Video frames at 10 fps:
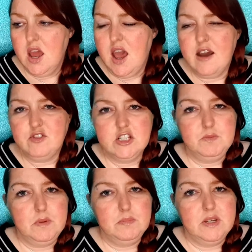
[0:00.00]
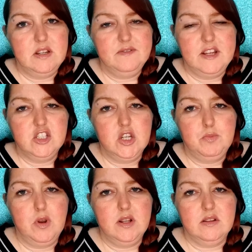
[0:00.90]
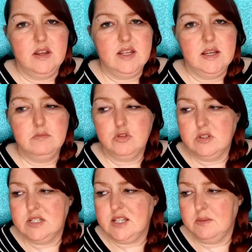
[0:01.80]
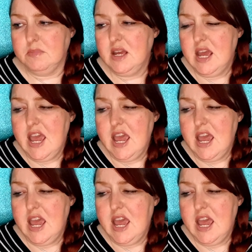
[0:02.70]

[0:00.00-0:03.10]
I've just been playing adventure point and click games on Steam,